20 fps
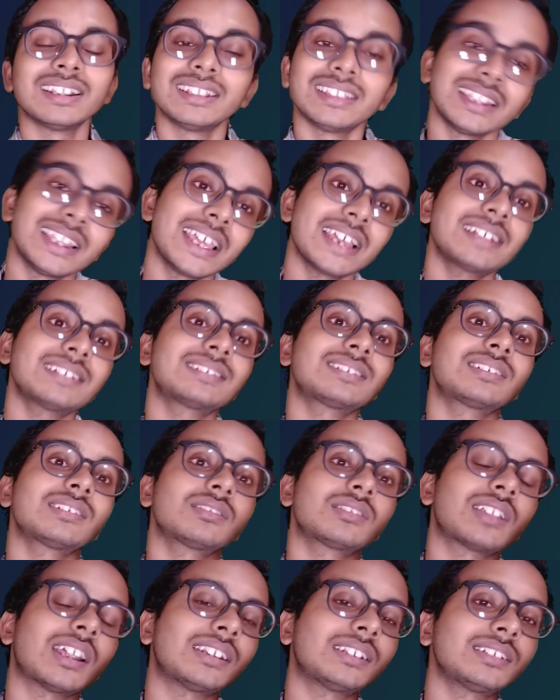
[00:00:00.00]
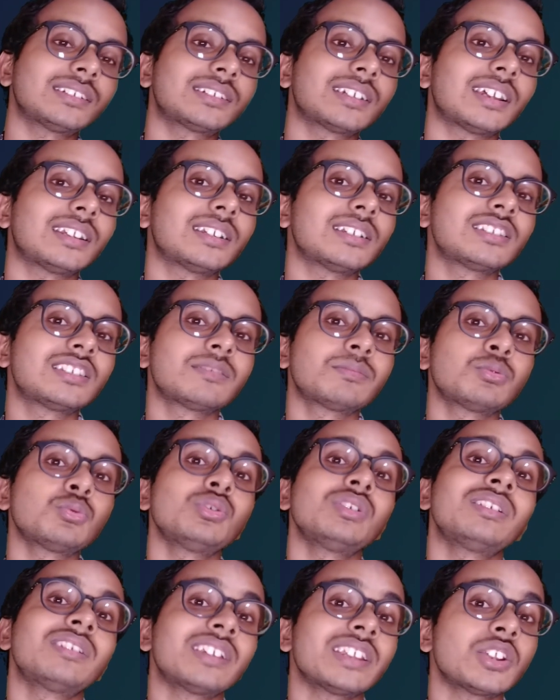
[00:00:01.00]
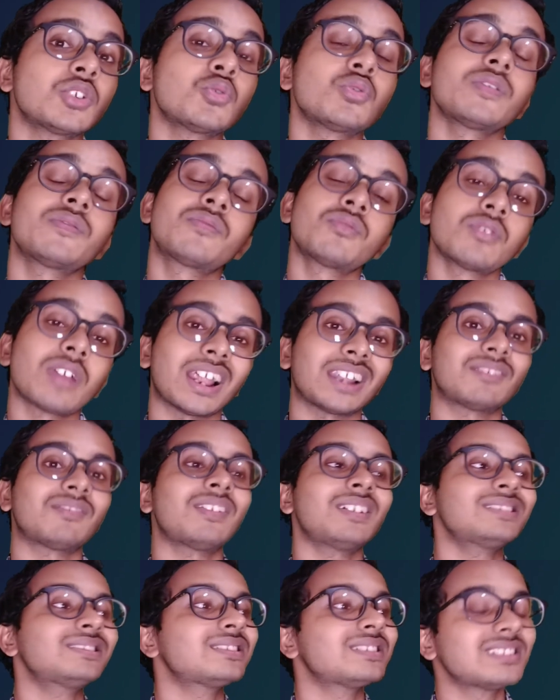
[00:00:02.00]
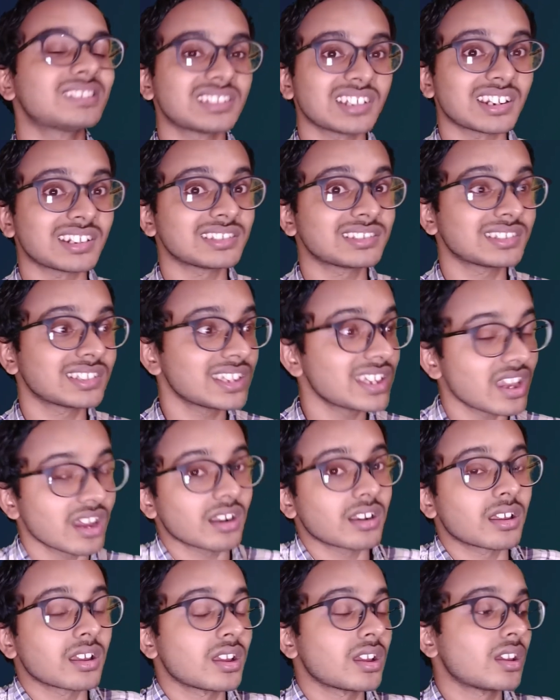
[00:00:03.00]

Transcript: Next thirty-three hundred G B will renew if you advance recharge here.